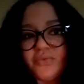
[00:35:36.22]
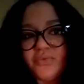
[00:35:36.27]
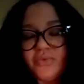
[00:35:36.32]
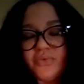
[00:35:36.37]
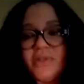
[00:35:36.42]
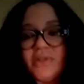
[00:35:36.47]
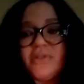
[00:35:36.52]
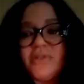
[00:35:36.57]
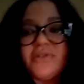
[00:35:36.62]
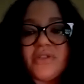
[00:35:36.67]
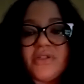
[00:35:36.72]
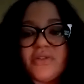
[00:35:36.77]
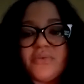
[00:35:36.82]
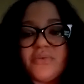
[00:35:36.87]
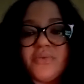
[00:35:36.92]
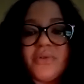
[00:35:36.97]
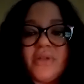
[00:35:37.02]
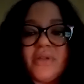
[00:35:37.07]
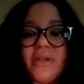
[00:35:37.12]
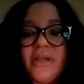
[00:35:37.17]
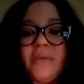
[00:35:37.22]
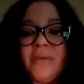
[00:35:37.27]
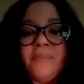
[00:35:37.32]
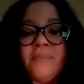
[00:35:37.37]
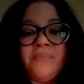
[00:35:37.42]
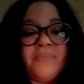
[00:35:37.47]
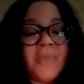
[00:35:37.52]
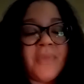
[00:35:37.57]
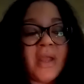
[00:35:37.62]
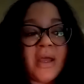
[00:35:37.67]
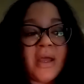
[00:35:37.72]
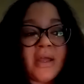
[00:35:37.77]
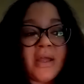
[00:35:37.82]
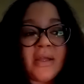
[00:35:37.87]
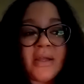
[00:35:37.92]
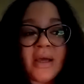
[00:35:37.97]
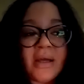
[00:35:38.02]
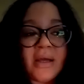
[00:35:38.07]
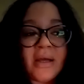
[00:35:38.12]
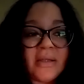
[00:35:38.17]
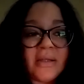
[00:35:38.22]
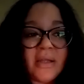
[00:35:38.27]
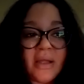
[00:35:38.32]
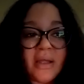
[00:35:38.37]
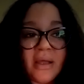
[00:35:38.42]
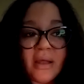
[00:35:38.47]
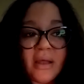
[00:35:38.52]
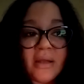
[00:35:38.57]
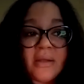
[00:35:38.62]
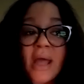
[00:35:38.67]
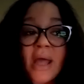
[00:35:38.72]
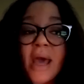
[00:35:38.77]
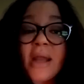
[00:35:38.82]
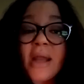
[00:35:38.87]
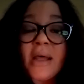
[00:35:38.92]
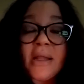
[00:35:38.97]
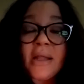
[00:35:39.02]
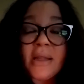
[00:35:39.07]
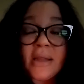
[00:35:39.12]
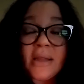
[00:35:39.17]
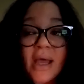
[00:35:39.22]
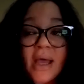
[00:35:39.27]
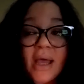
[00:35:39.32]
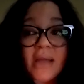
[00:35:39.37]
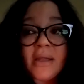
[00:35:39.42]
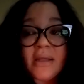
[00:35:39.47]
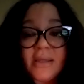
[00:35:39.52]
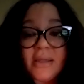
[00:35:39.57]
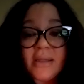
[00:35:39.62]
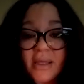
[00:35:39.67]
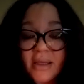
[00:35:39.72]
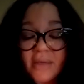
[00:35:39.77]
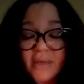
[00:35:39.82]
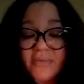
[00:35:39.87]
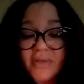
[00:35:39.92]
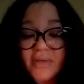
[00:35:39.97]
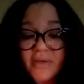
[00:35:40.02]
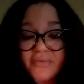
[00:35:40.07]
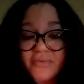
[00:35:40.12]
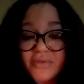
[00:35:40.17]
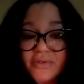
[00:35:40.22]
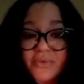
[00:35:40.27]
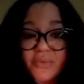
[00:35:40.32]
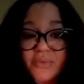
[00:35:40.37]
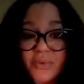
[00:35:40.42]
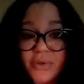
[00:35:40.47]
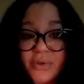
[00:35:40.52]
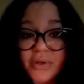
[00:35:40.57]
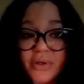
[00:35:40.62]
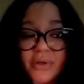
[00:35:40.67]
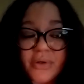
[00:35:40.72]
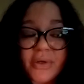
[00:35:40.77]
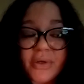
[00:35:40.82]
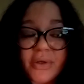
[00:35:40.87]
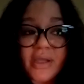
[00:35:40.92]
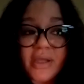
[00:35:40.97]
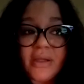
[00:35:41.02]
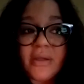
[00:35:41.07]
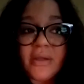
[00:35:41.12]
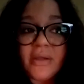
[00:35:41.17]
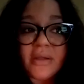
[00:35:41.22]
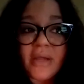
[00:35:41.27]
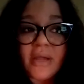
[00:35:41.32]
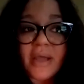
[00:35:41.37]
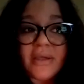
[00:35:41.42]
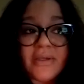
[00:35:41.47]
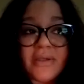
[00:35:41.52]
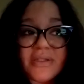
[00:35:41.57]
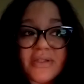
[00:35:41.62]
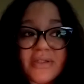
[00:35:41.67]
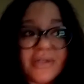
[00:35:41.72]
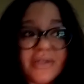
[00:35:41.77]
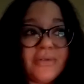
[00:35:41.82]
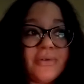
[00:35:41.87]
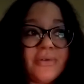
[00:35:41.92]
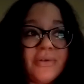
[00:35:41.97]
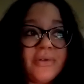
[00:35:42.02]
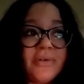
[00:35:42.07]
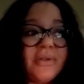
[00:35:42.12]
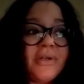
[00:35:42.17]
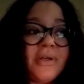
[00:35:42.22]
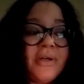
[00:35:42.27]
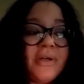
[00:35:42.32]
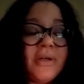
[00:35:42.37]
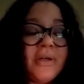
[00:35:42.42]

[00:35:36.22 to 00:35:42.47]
there's just really not a lot of love left in the world. And like you said earlier,